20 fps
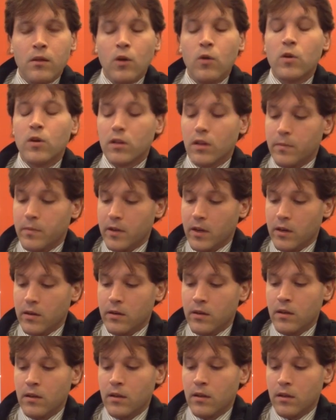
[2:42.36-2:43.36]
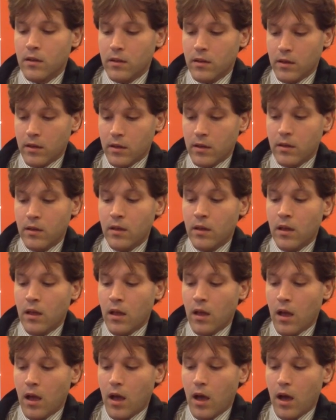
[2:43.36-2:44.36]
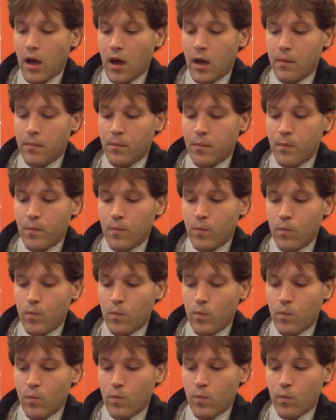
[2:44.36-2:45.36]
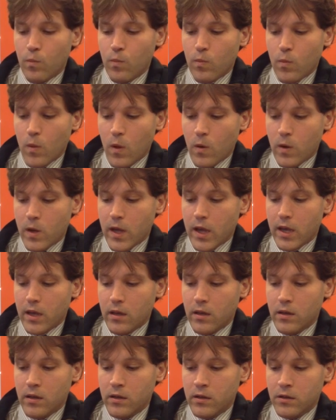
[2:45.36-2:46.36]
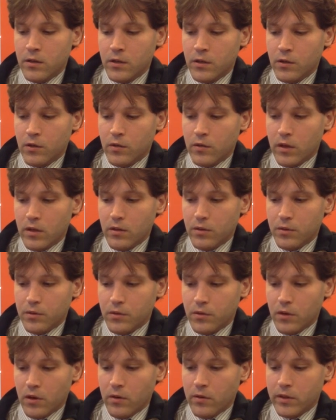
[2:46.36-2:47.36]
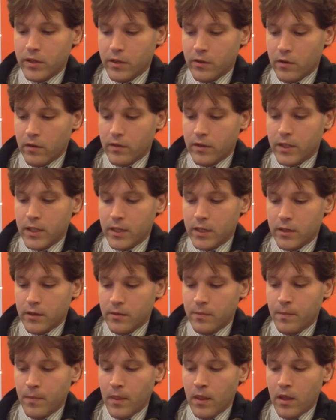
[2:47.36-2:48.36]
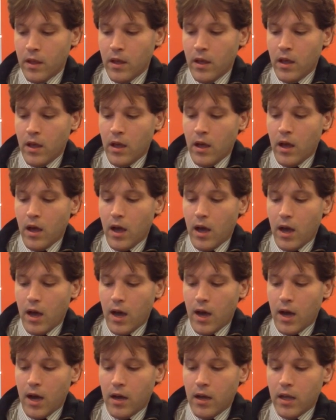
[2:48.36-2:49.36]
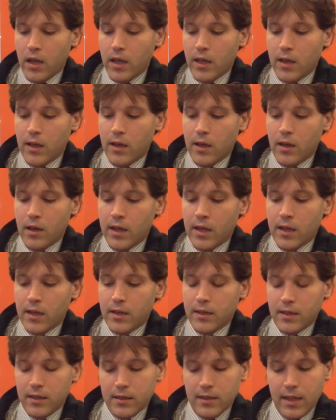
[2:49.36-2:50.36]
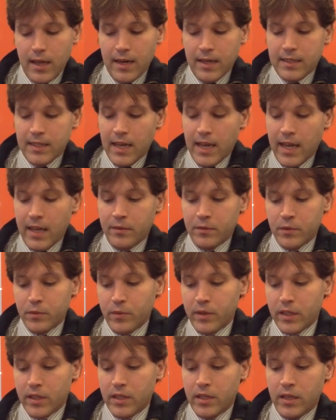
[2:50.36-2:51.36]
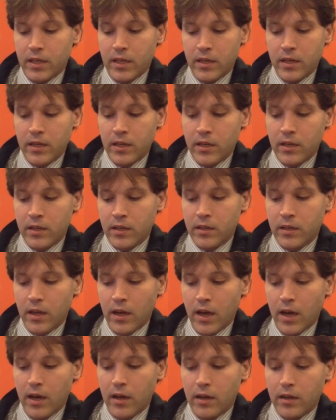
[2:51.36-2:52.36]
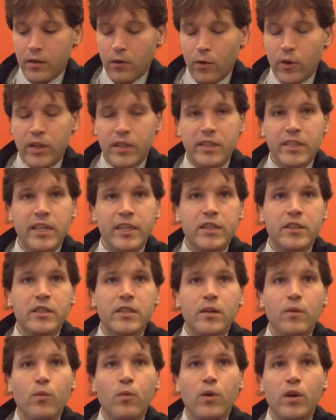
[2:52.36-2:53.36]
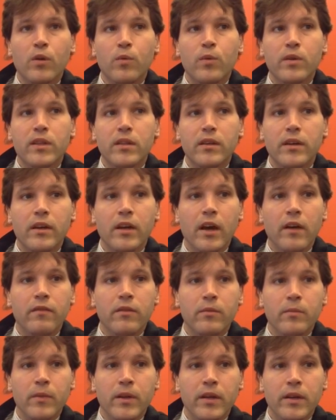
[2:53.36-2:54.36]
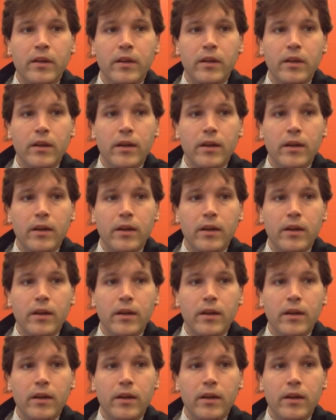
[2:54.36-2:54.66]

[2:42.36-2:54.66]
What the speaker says: Local up here? Yeah. Okay, so you're growing year over year. A lot of times with organizations that work with the government,